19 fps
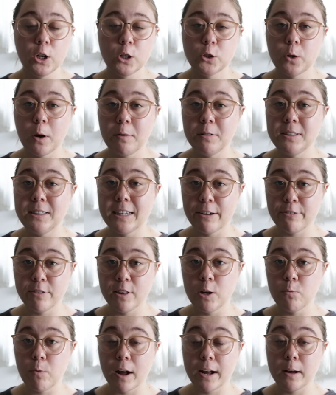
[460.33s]
So I would
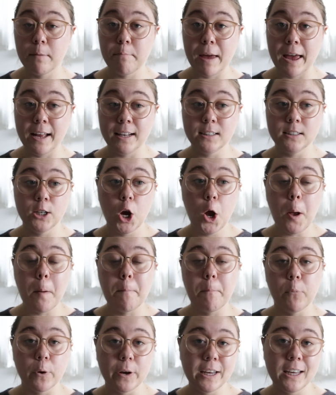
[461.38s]
definitely recommend
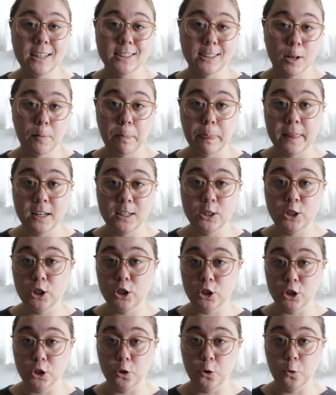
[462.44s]
bringing something to
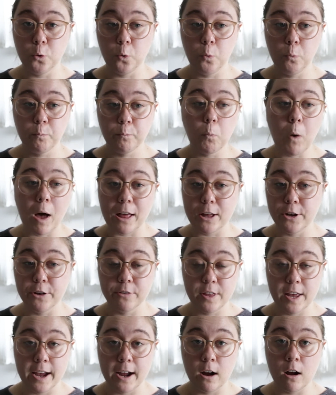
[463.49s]
do while you're
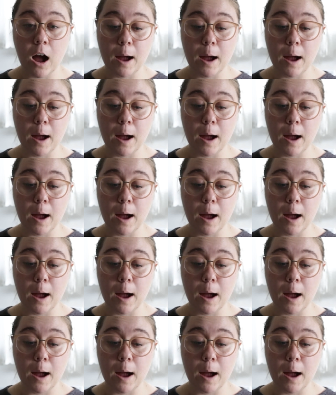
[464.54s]
there.